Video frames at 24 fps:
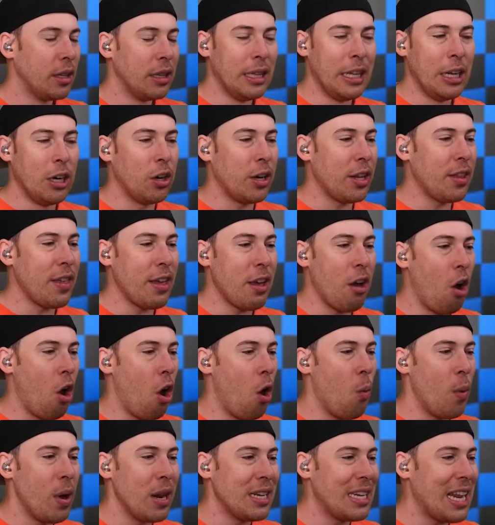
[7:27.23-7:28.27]
Literally, they
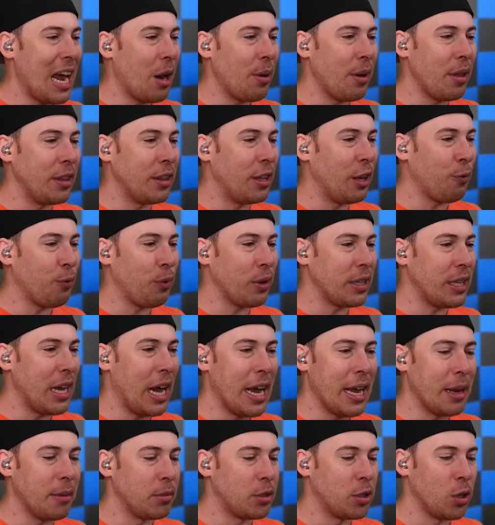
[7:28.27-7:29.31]
all went down at different
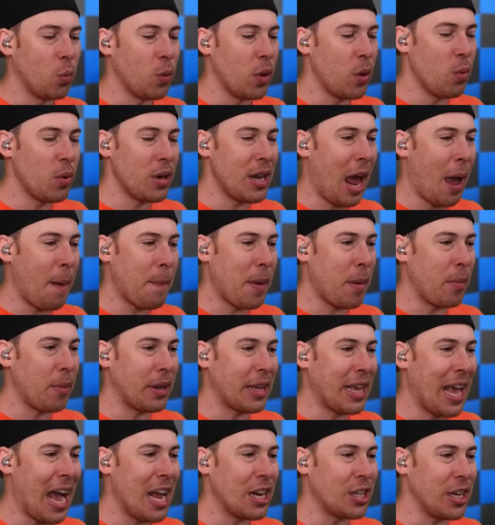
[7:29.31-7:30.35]
times, so we would not be able to
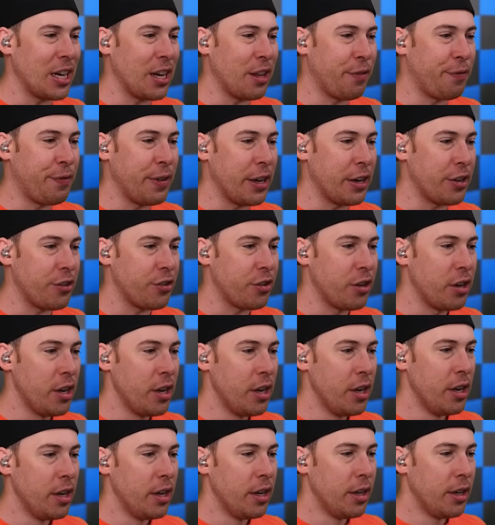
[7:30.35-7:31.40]
catch any fish.
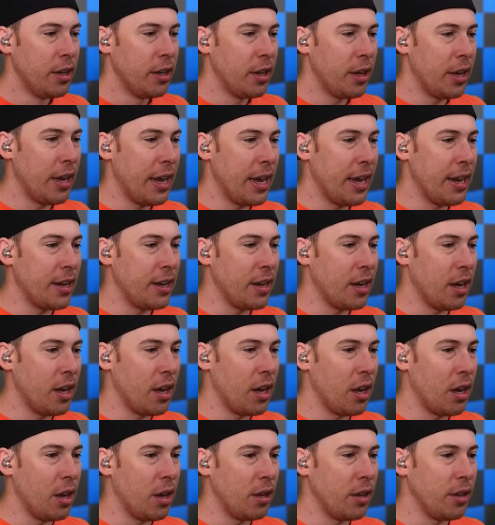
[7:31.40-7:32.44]
And,
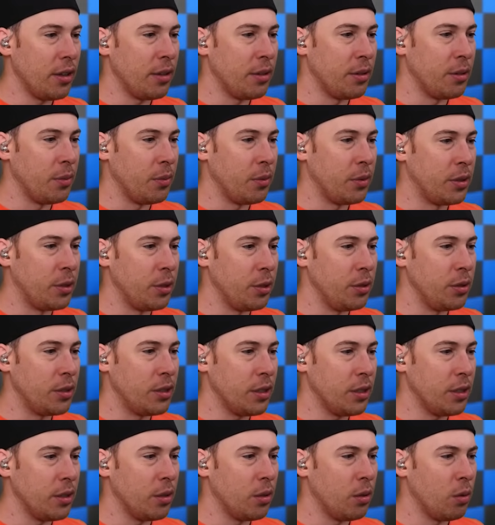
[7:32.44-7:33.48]

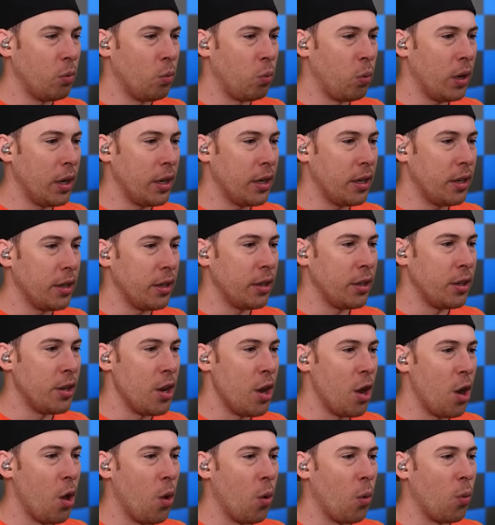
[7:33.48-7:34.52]
dudes, what?
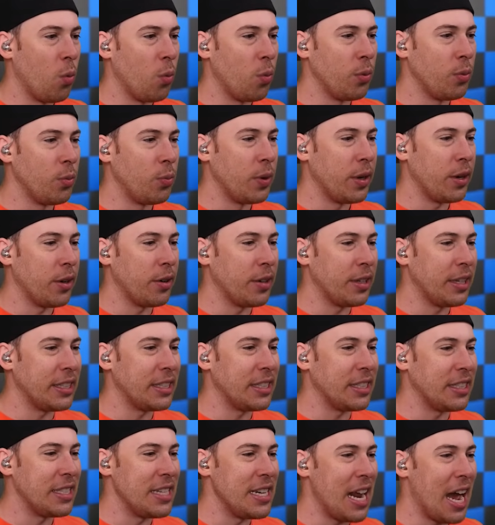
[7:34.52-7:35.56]
No,
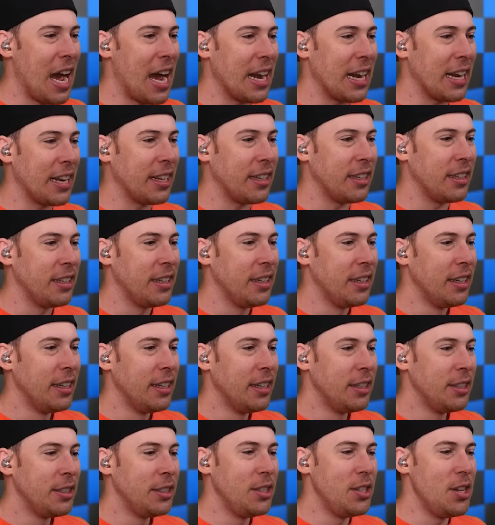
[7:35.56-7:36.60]
this is not,
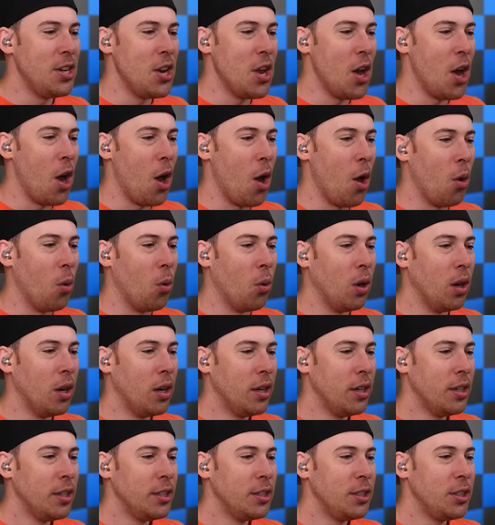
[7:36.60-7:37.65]
no,
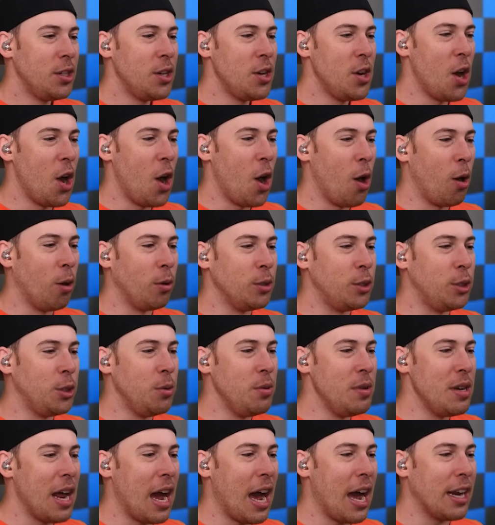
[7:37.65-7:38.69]
do
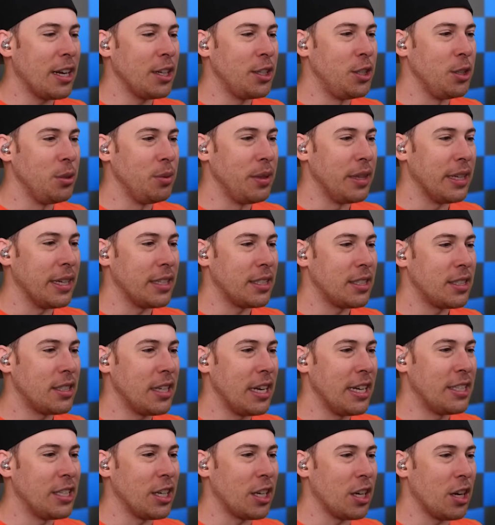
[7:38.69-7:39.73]
not do this.
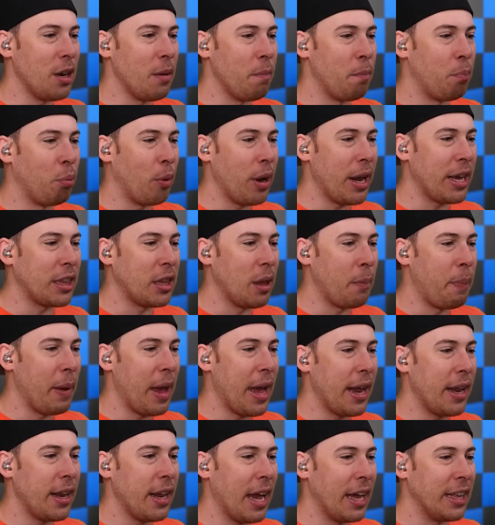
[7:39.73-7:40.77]
Is it gonna break the bed?